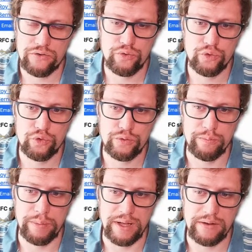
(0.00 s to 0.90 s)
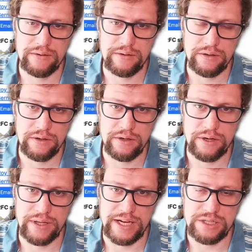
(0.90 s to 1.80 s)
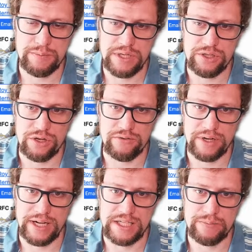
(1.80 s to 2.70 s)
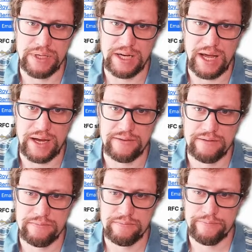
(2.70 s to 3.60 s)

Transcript: to build an HTTP server, an HTTP client.